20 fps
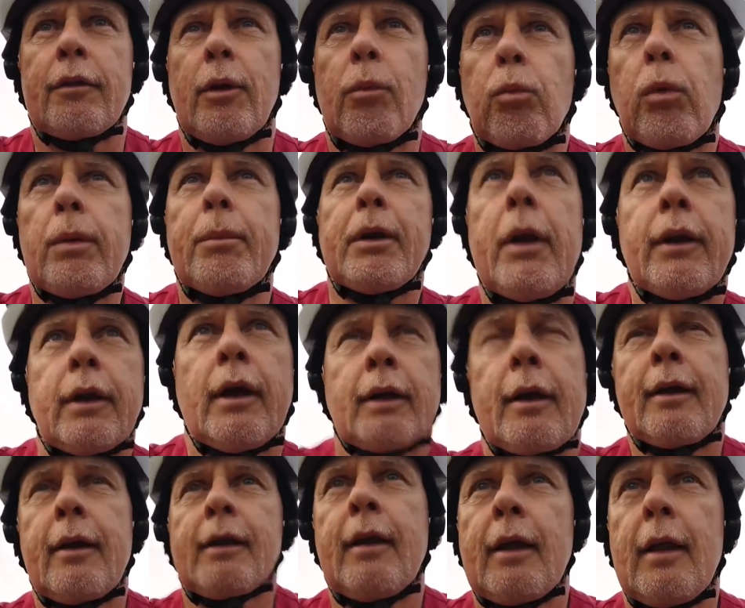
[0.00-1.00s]

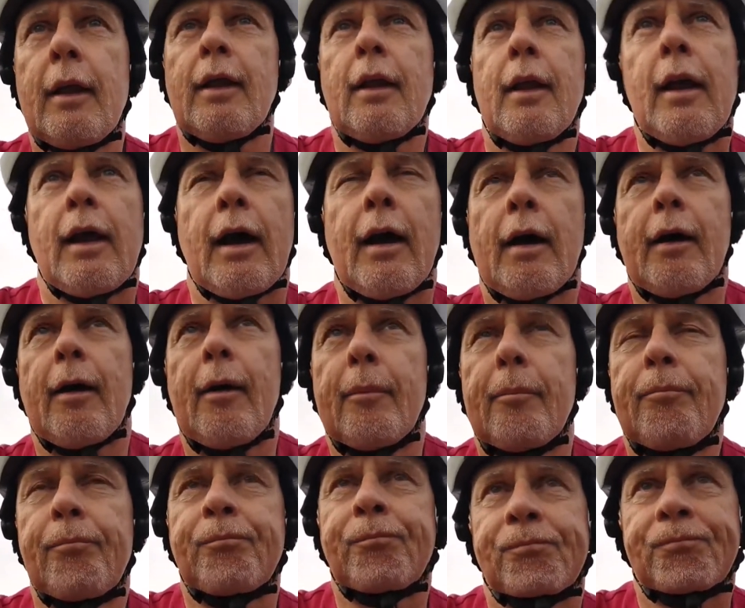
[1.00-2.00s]
women
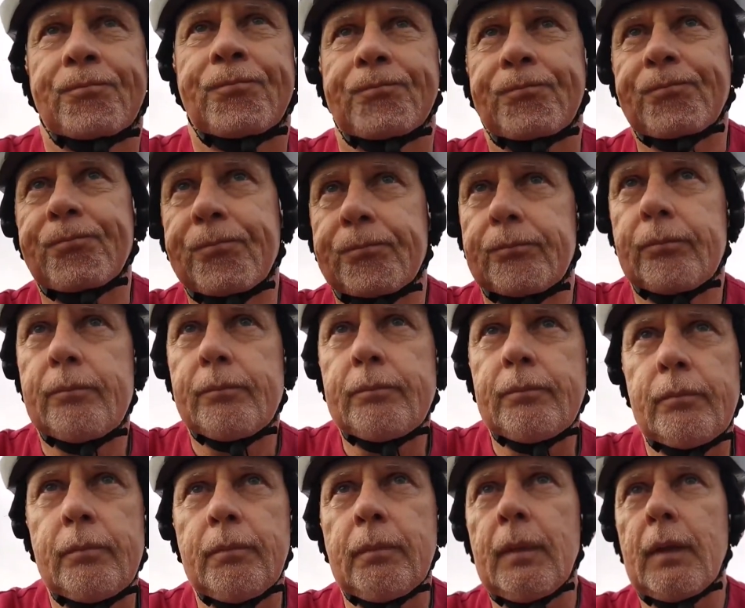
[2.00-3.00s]

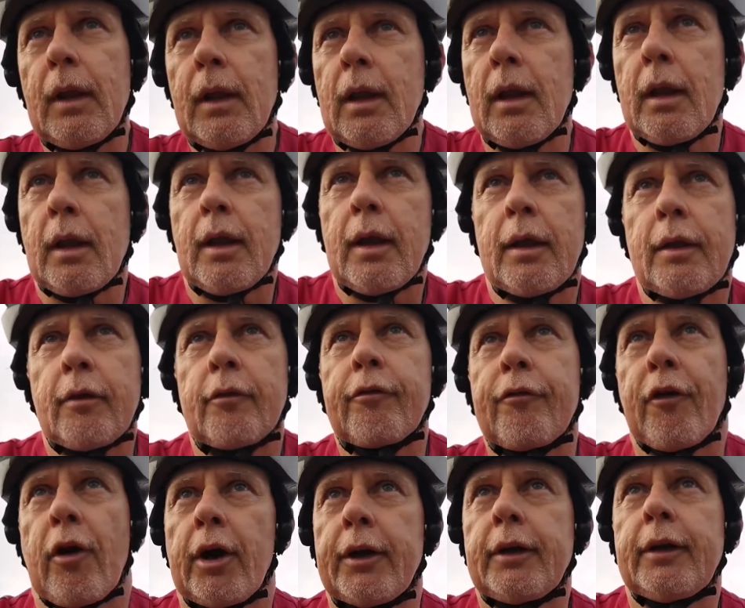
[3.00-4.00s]

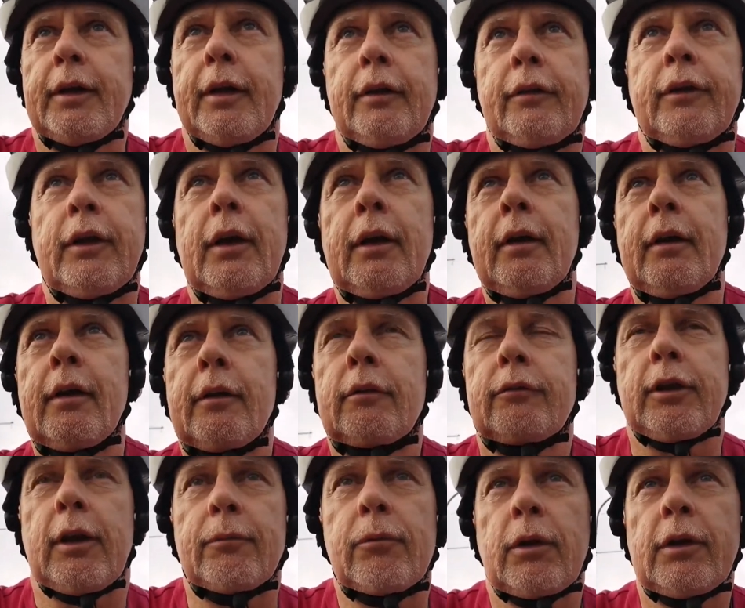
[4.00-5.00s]
find it easier,
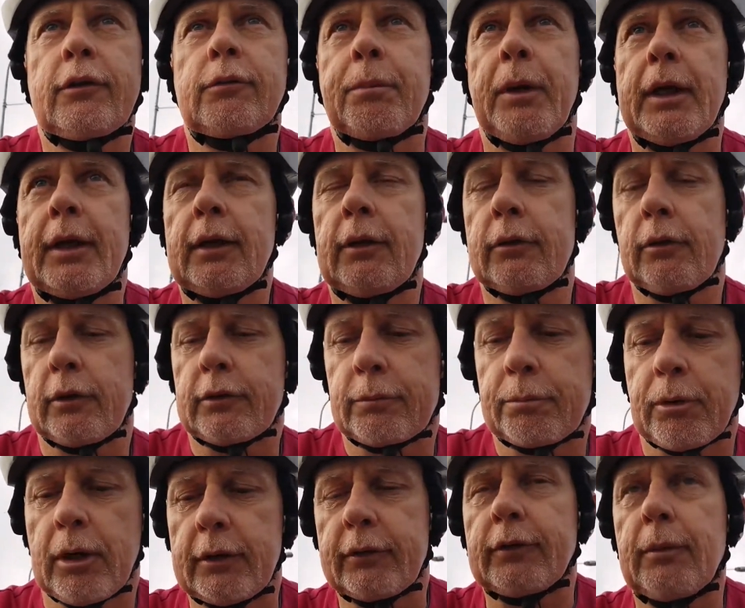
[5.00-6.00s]
generally speaking, to
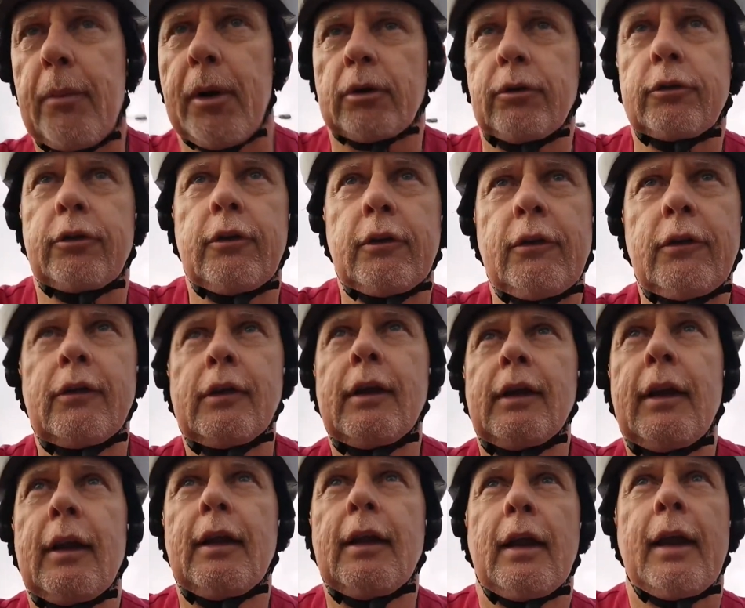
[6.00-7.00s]
express emotions.
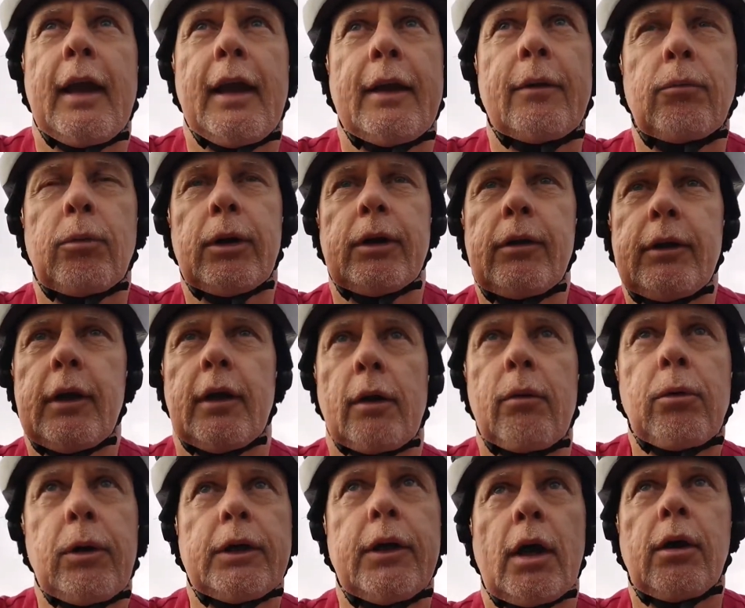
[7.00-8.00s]
And we, you know,
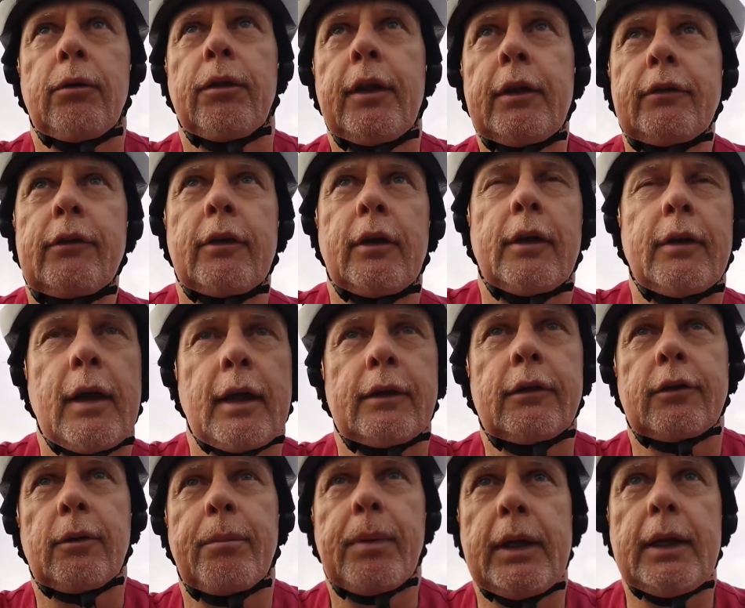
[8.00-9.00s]
we know this, and
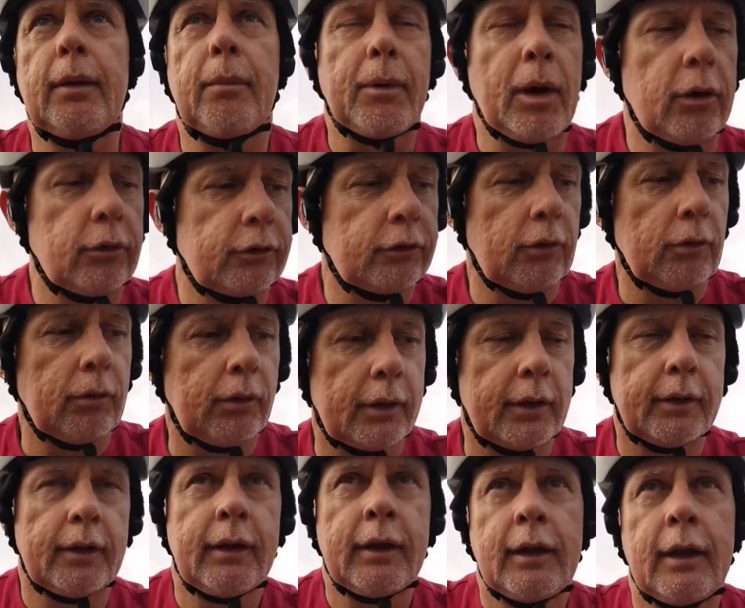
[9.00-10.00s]
to be
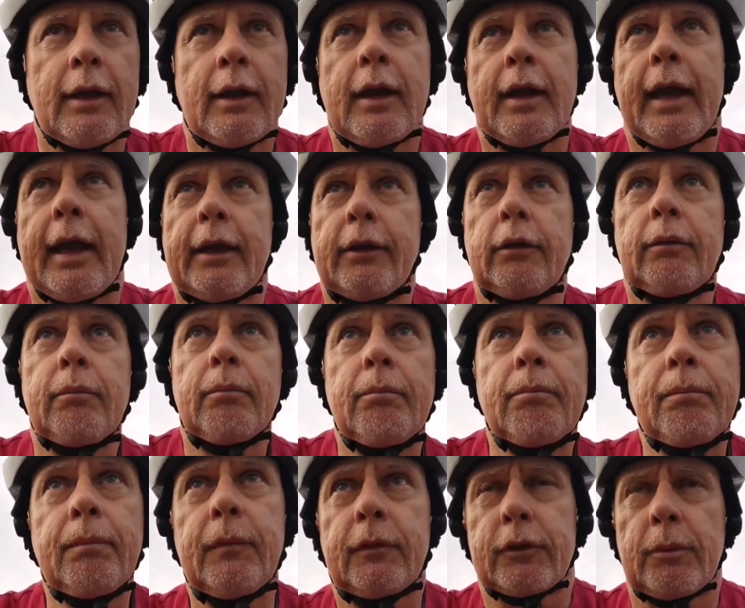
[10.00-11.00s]
emotional and
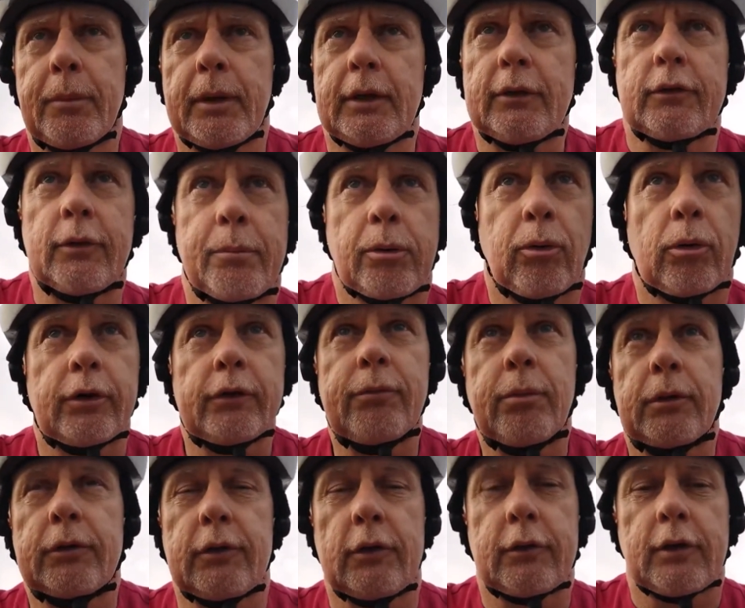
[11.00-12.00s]
to be supportive,
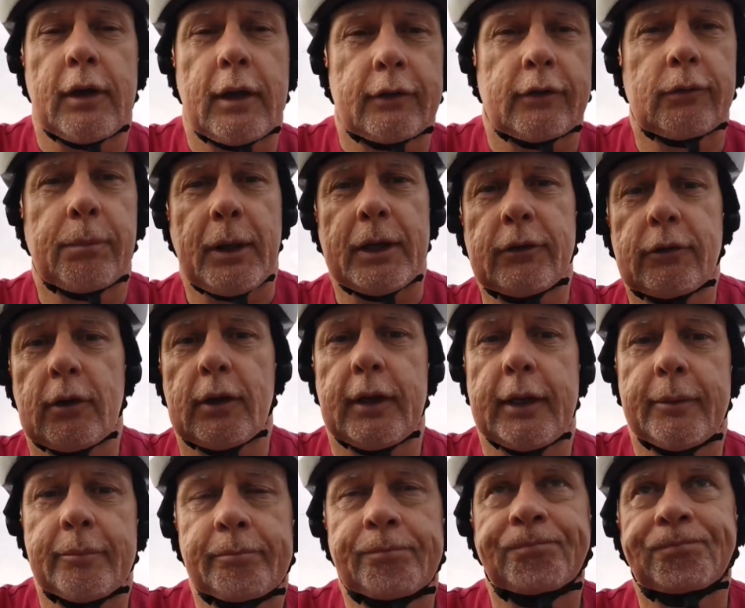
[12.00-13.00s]
which is
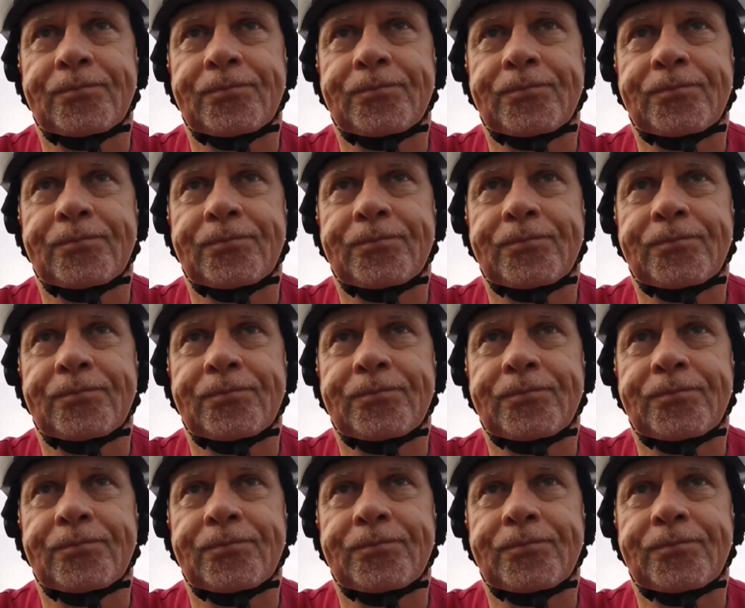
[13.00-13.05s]
especially